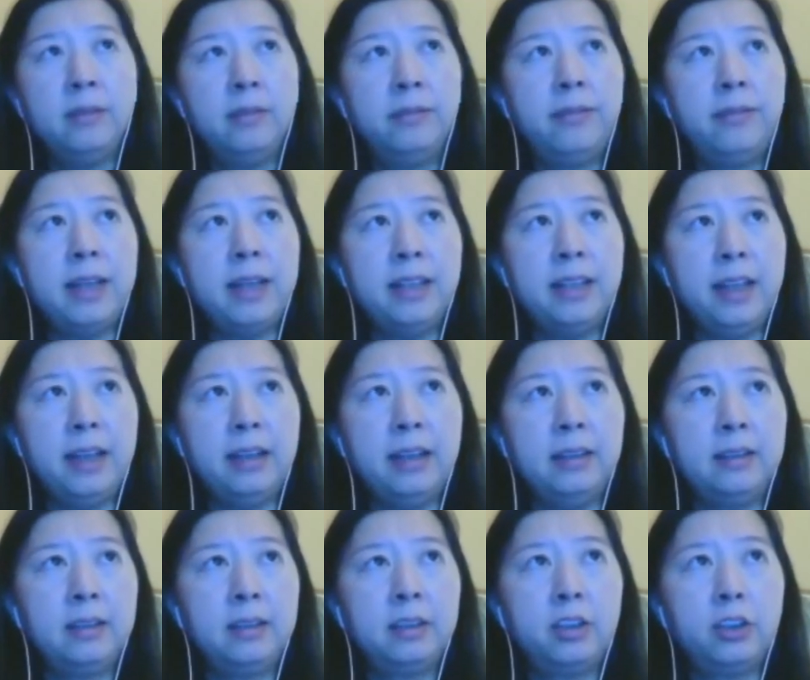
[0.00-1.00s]
find
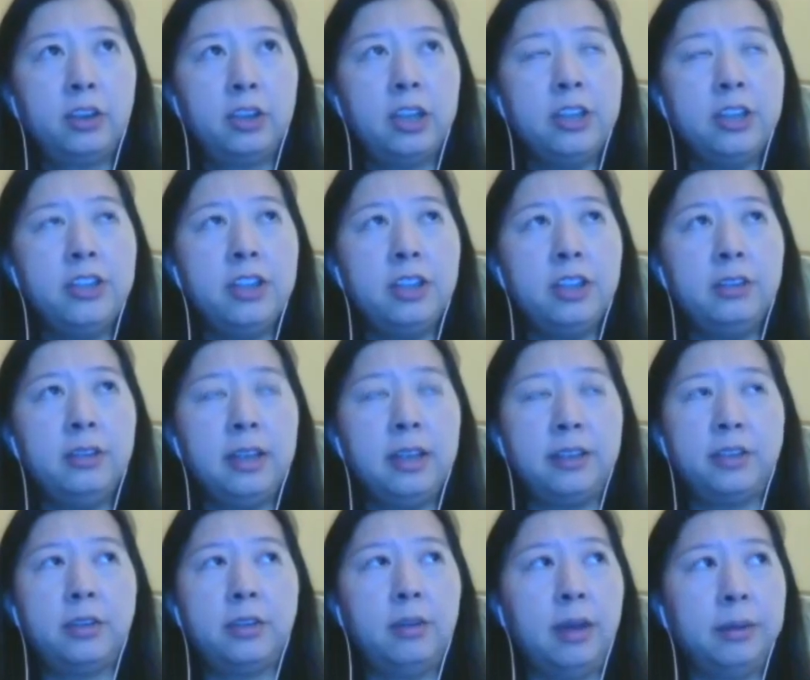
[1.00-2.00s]
search engine
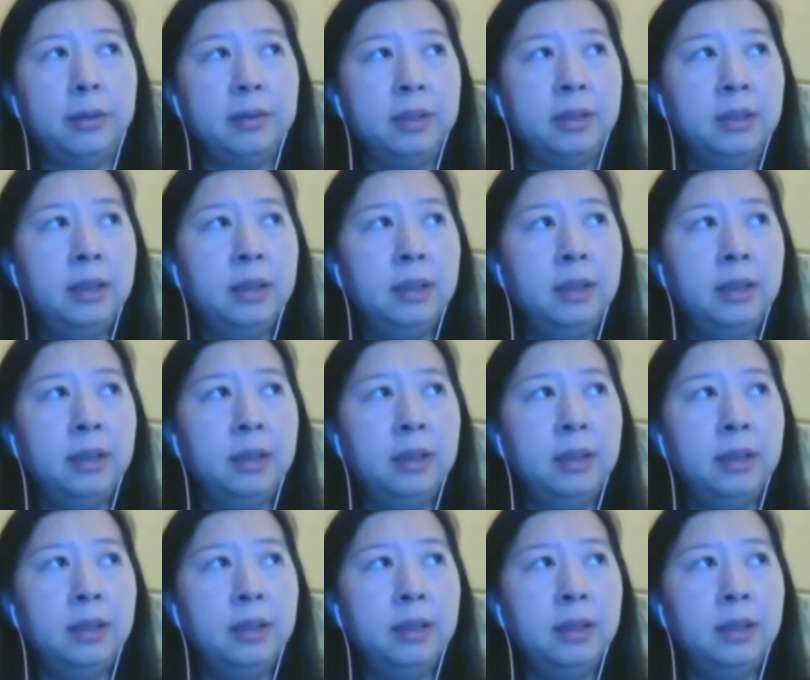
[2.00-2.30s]
and so on.